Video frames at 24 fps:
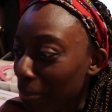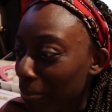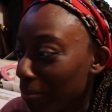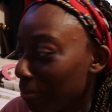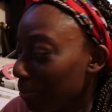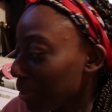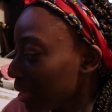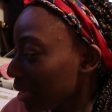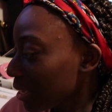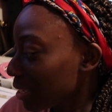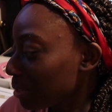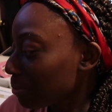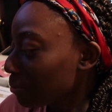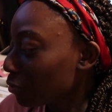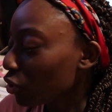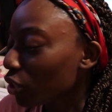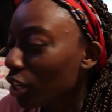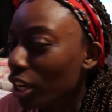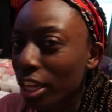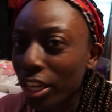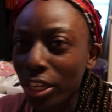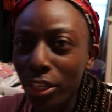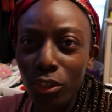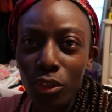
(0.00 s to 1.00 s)
because I'm
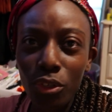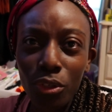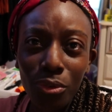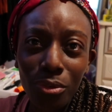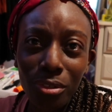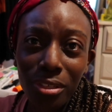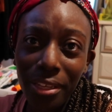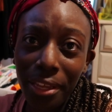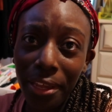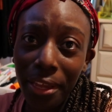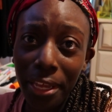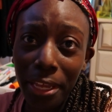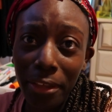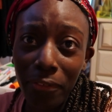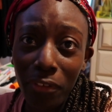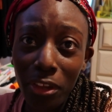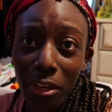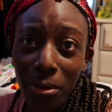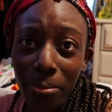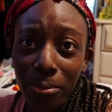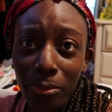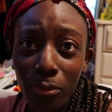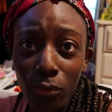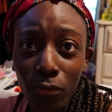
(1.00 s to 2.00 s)
trying to save
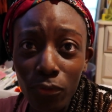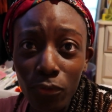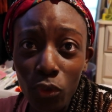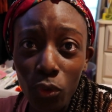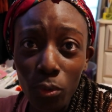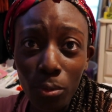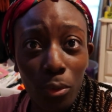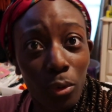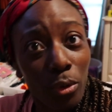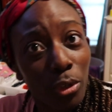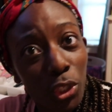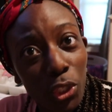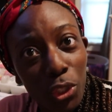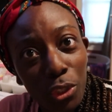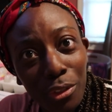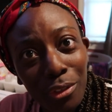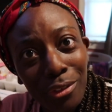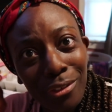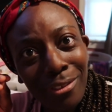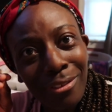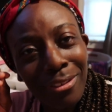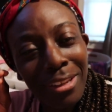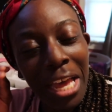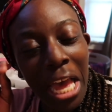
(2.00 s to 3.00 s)
and move to
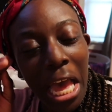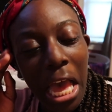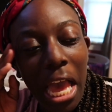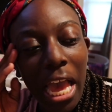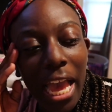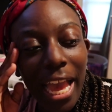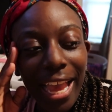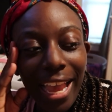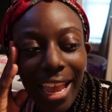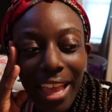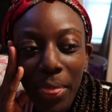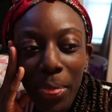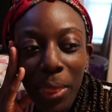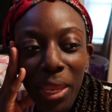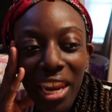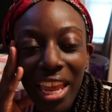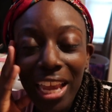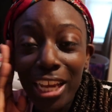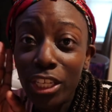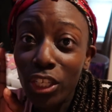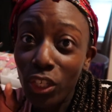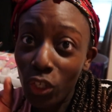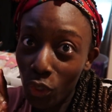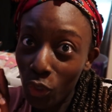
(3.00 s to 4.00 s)
Portugal in the
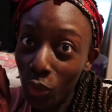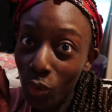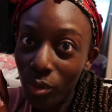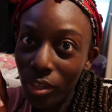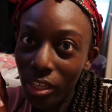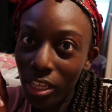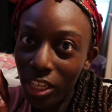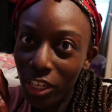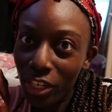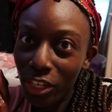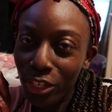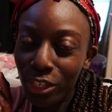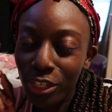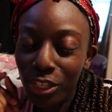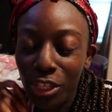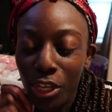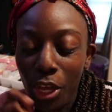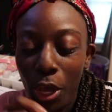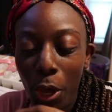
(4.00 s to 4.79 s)
next 2 years.